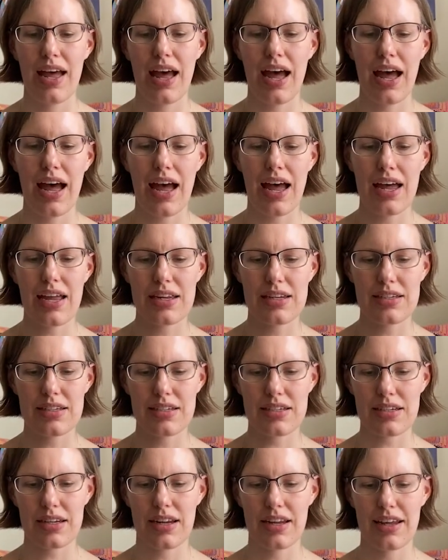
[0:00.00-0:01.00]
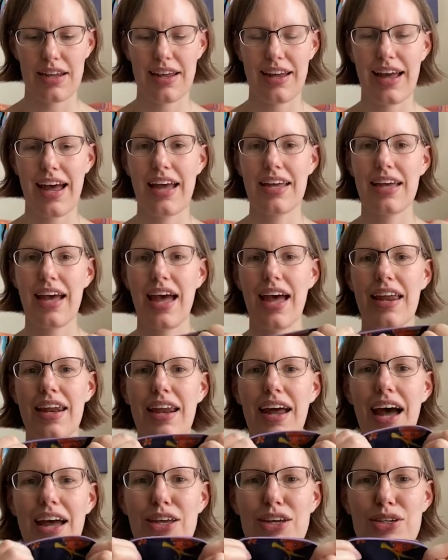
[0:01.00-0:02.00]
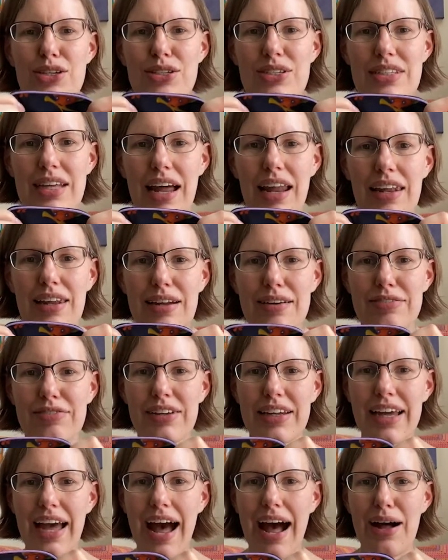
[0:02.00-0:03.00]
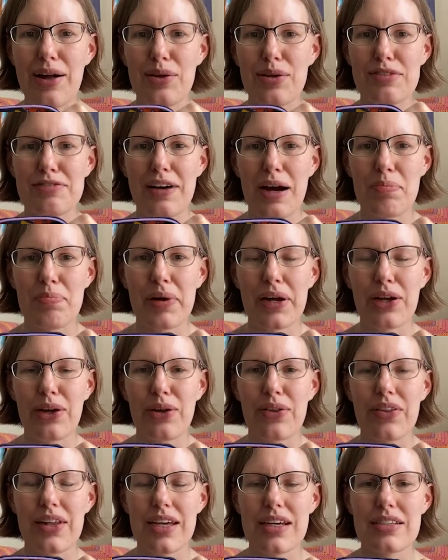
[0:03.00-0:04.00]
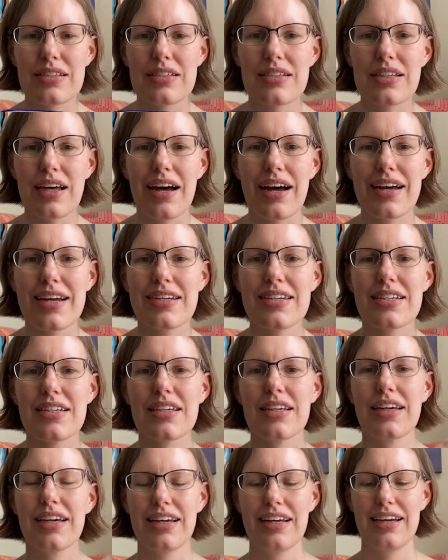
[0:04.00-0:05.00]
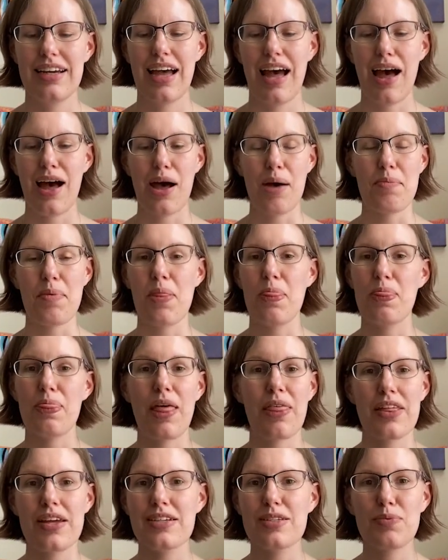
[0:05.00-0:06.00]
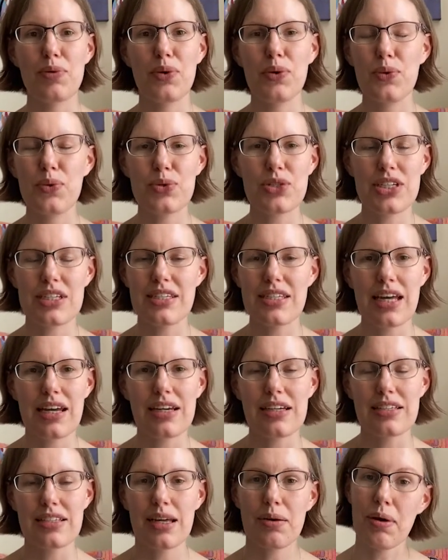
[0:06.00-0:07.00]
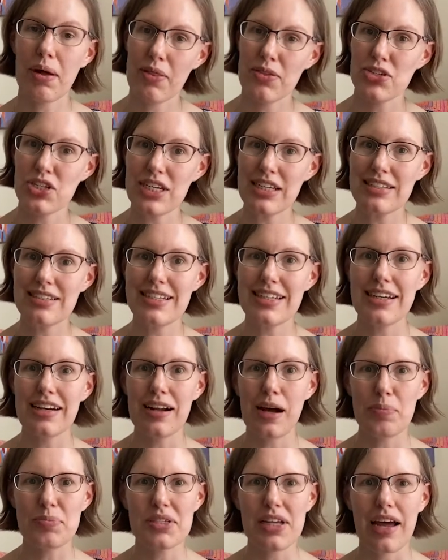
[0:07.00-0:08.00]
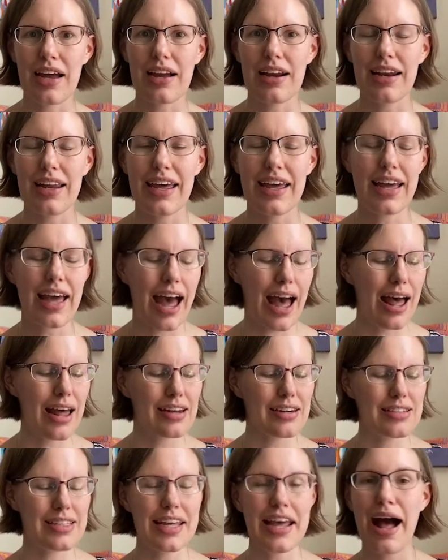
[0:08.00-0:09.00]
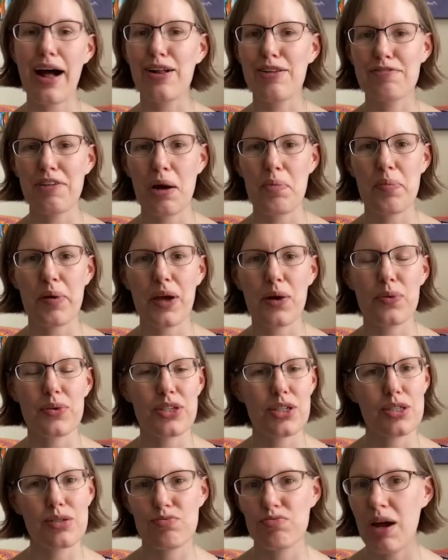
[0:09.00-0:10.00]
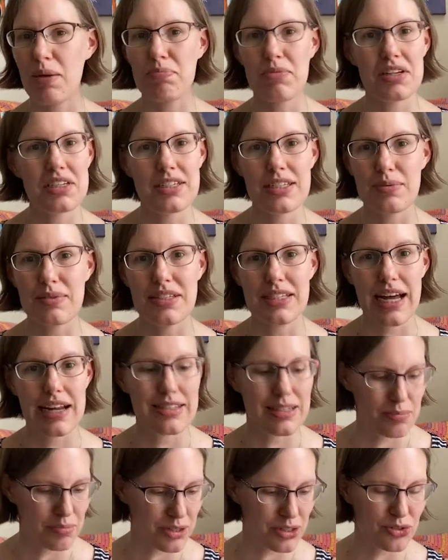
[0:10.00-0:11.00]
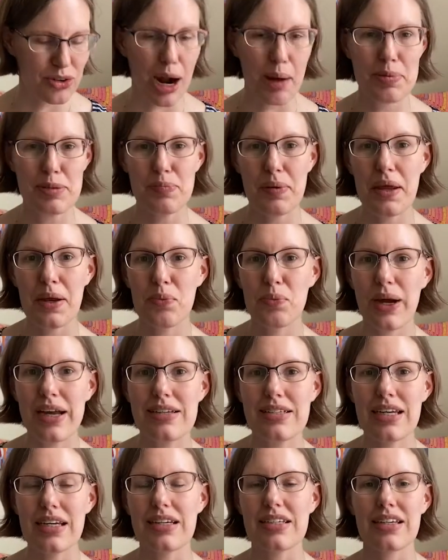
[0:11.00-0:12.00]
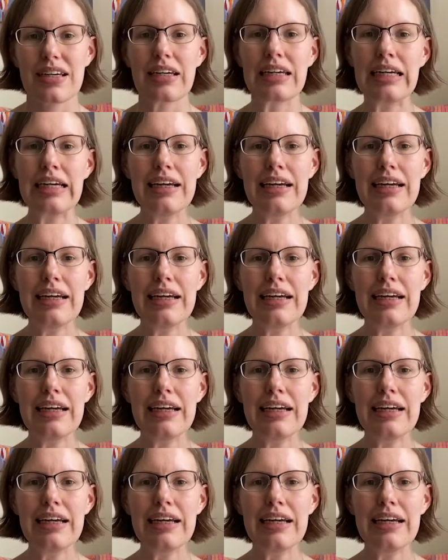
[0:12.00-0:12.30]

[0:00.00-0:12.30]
and again I used that lovely owl fabric on the inside. Now these were all just things that, well, jeans needed upcycling, and the owl fabric were just remnants that were sat in my scraps bin waiting to